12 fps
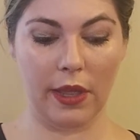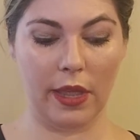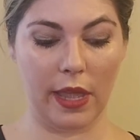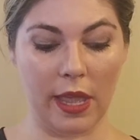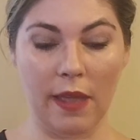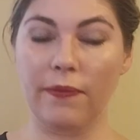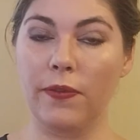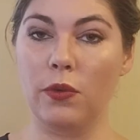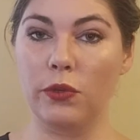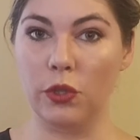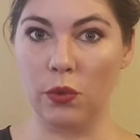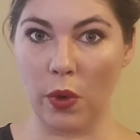If you
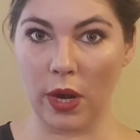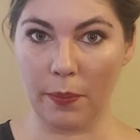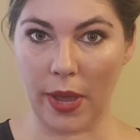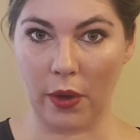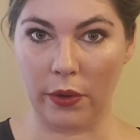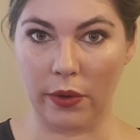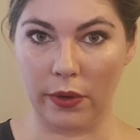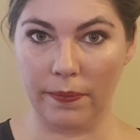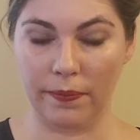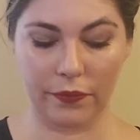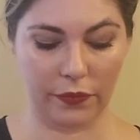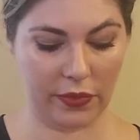do want a powder
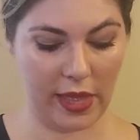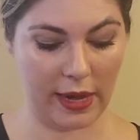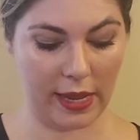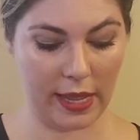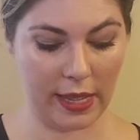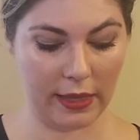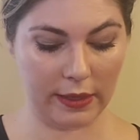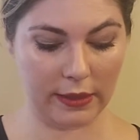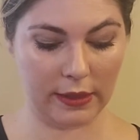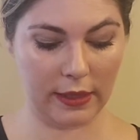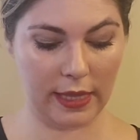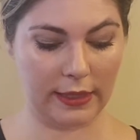that
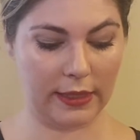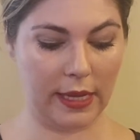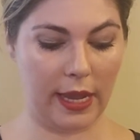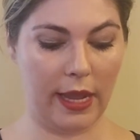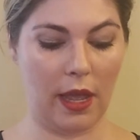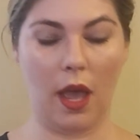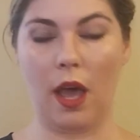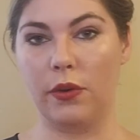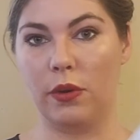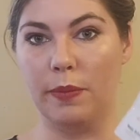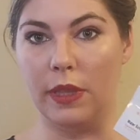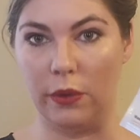is, let's say,
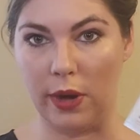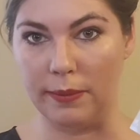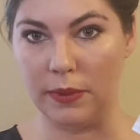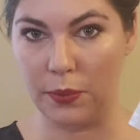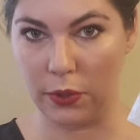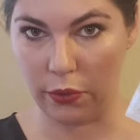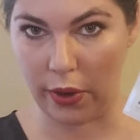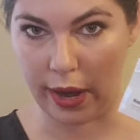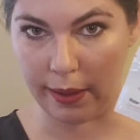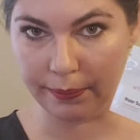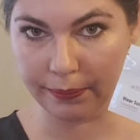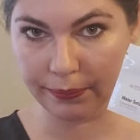100 milligrams per
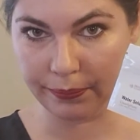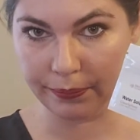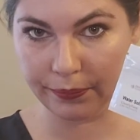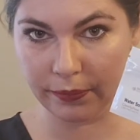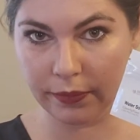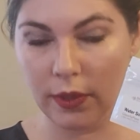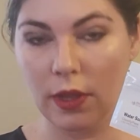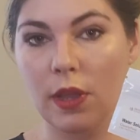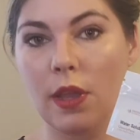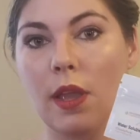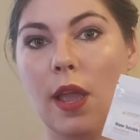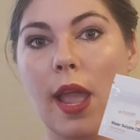gram,
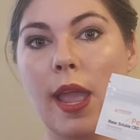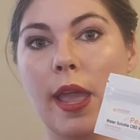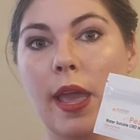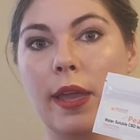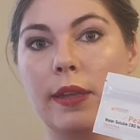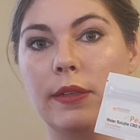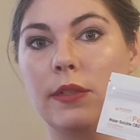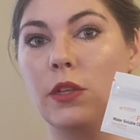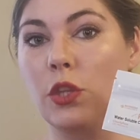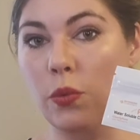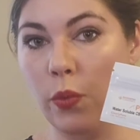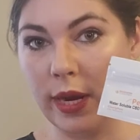and
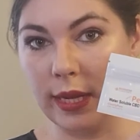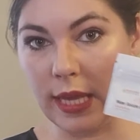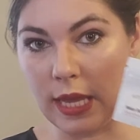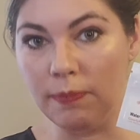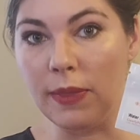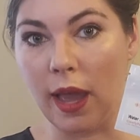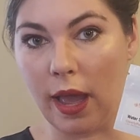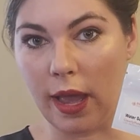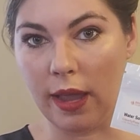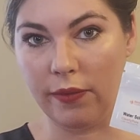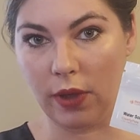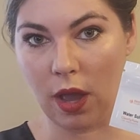you want to keep that high
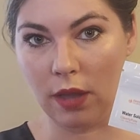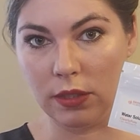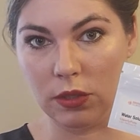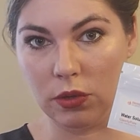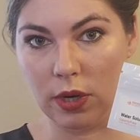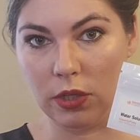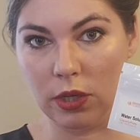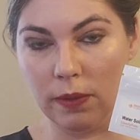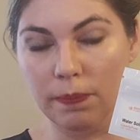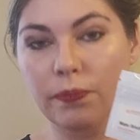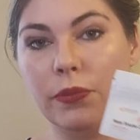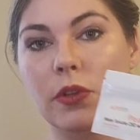of a concentration,
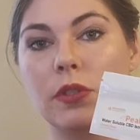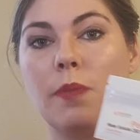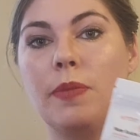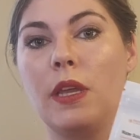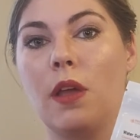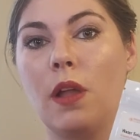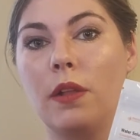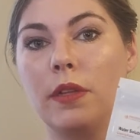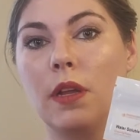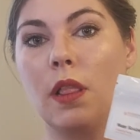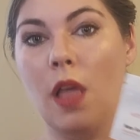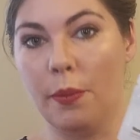there's something called
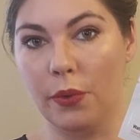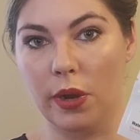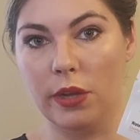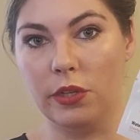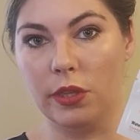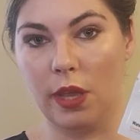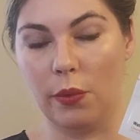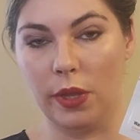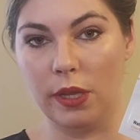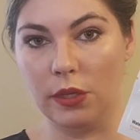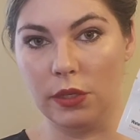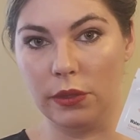agglomeration that we
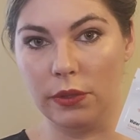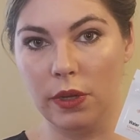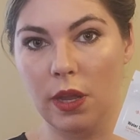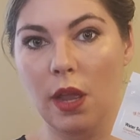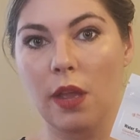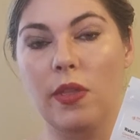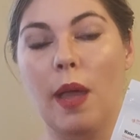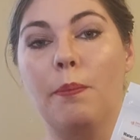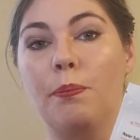can do that